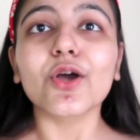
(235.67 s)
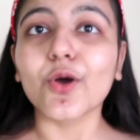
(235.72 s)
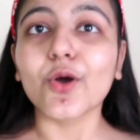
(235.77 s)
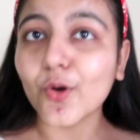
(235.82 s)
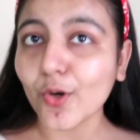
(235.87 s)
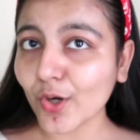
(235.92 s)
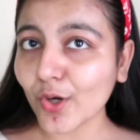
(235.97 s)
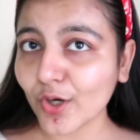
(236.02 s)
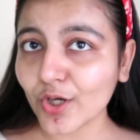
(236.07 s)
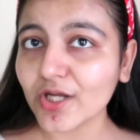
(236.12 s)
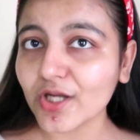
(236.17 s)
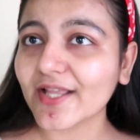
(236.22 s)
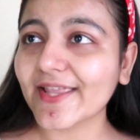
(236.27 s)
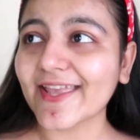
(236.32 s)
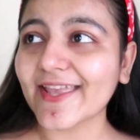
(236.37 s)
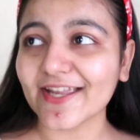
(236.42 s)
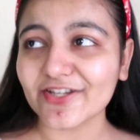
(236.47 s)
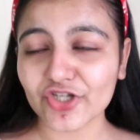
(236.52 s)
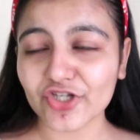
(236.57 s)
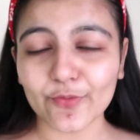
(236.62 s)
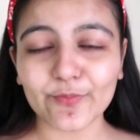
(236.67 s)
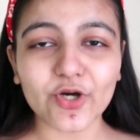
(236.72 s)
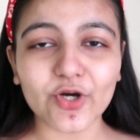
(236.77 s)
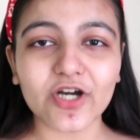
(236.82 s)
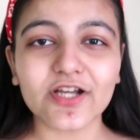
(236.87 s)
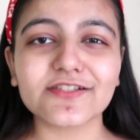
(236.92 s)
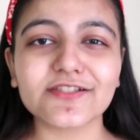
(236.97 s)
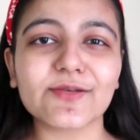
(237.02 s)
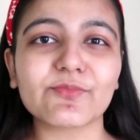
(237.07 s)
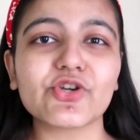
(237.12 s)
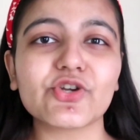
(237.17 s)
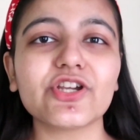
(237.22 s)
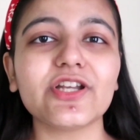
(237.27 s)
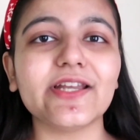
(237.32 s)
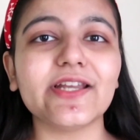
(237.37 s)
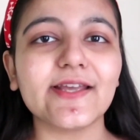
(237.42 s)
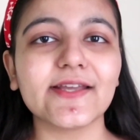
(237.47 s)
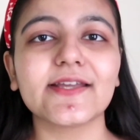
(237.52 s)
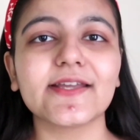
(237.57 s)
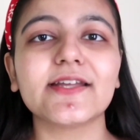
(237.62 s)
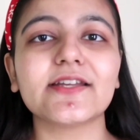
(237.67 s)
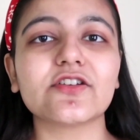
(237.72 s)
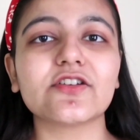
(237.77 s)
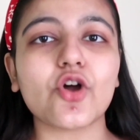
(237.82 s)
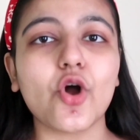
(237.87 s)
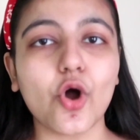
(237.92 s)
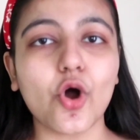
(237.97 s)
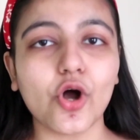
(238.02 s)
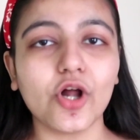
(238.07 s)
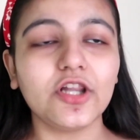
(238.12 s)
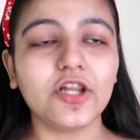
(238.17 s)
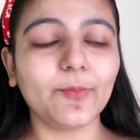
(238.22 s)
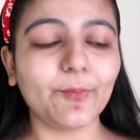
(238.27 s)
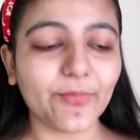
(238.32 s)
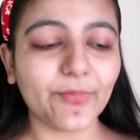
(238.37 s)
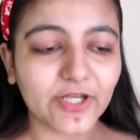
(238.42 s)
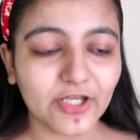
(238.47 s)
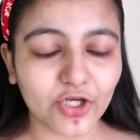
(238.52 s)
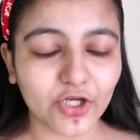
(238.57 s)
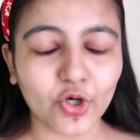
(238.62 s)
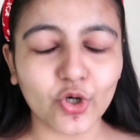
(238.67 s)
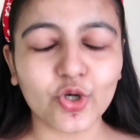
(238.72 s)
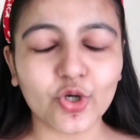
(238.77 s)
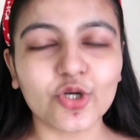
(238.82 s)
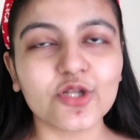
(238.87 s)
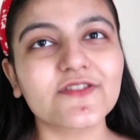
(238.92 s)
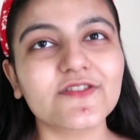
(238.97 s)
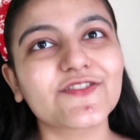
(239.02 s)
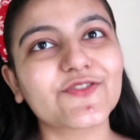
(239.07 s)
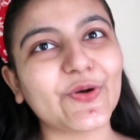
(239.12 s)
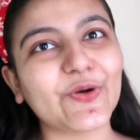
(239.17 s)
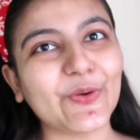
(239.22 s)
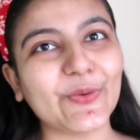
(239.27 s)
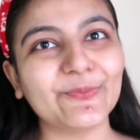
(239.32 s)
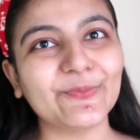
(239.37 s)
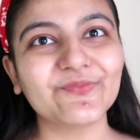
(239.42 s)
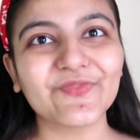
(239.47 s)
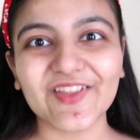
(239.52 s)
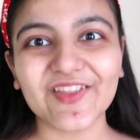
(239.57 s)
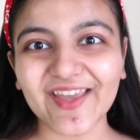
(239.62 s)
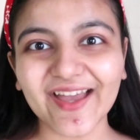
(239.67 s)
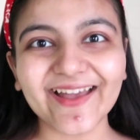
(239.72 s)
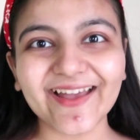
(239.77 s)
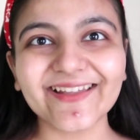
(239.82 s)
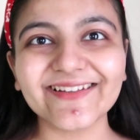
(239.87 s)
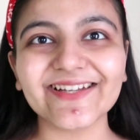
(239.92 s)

Go get your products, I'm gonna link it all below. So yeah,